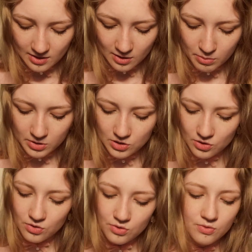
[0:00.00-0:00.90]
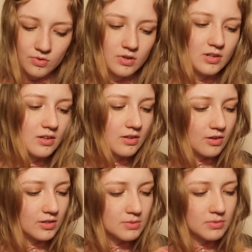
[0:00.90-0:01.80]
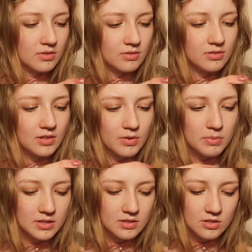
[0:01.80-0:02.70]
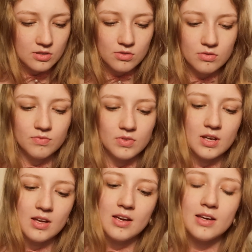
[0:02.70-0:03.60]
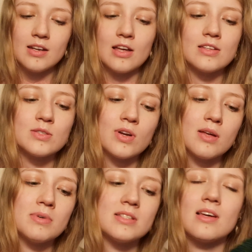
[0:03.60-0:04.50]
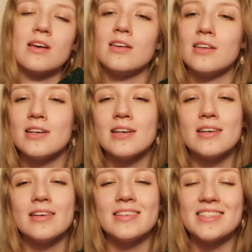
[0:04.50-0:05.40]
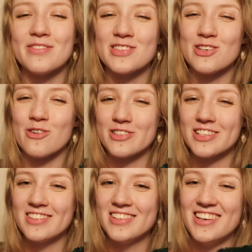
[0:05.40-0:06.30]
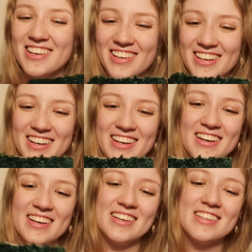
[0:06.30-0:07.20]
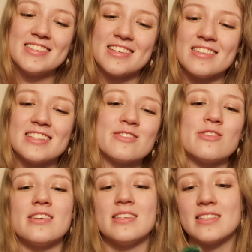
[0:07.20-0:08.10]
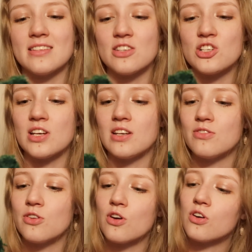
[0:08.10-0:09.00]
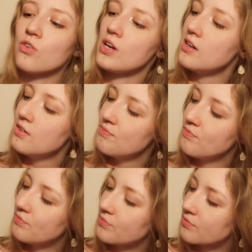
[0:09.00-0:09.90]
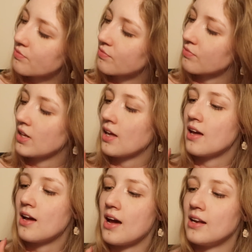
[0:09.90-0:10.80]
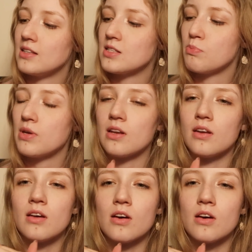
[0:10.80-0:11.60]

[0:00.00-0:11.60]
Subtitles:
Number two, got some little fluffy bits too. Now this one, I must say, is even softer. So this one is in the shade Fir Green, and it's a bit